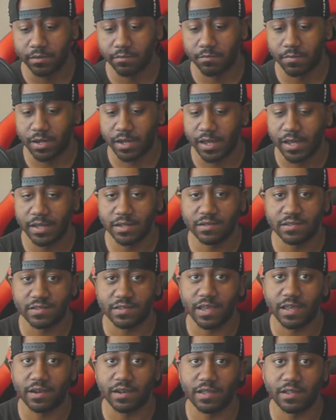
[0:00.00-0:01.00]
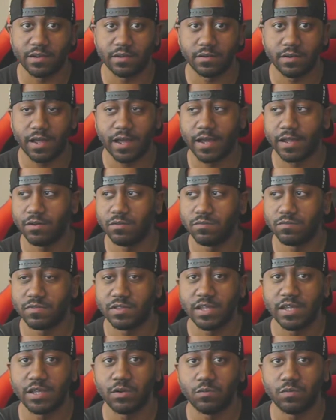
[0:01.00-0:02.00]
my headset, and I don't
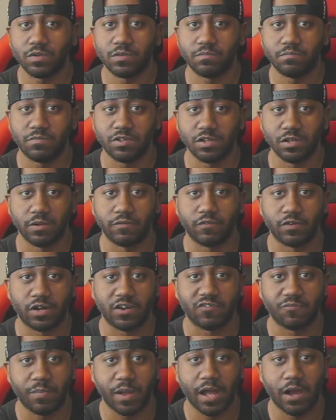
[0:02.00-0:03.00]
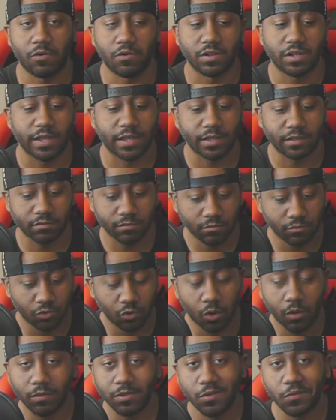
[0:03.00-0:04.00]
think it would deliver enough power. Like
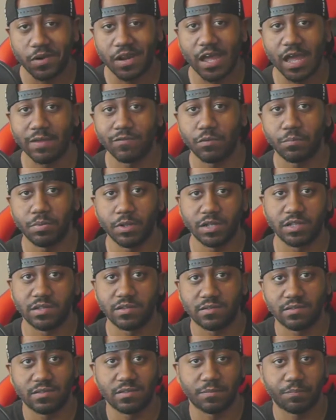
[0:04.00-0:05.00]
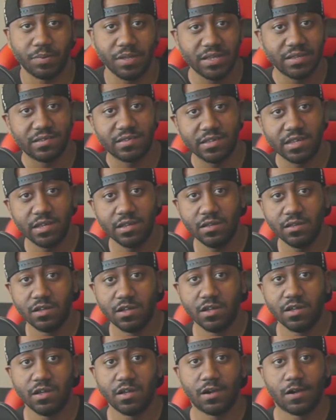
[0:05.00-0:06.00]
normally when I have it plugged into the PC,
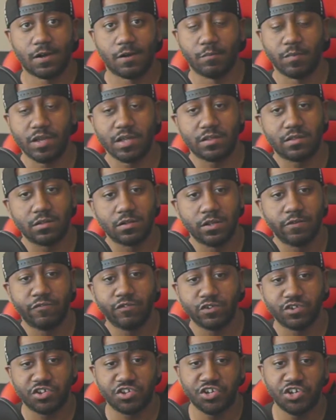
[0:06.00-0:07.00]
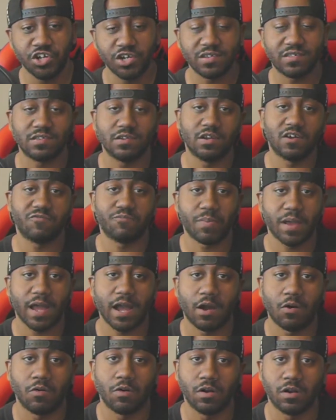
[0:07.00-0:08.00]
it delivers just enough
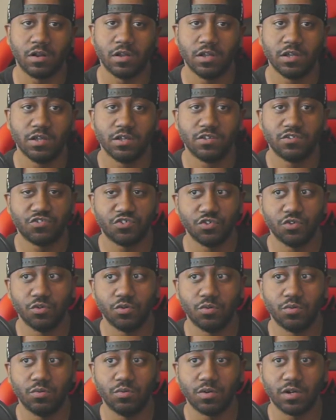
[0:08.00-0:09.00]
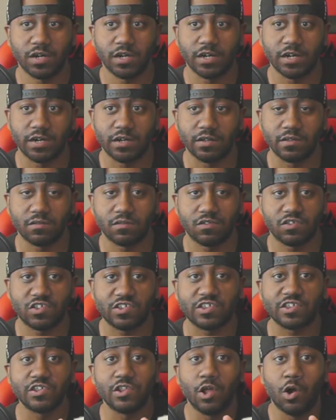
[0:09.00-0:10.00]
power to
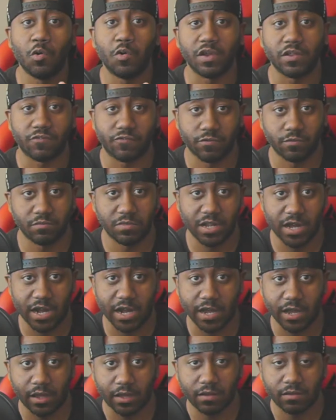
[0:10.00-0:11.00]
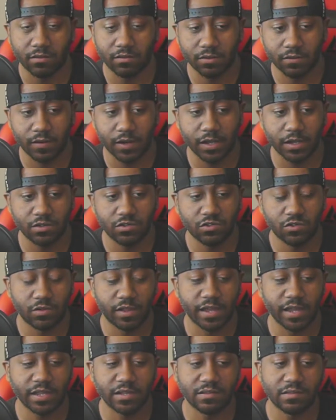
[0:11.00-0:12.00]
slow it from dying. right? So
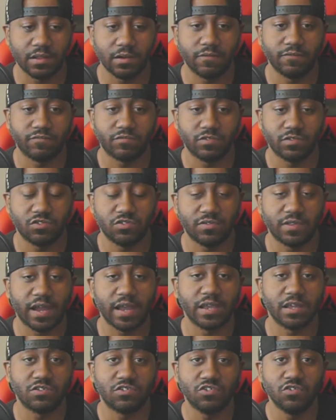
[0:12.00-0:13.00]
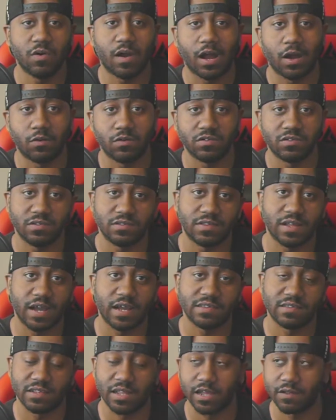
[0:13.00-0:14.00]
like instead of dying in 2 hours, it
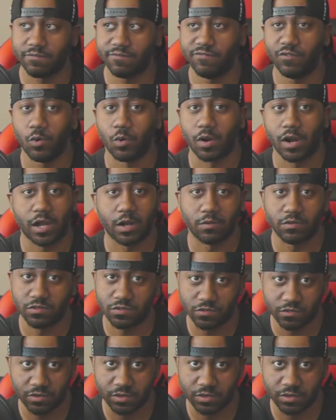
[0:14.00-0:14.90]
dies in like 4 hours or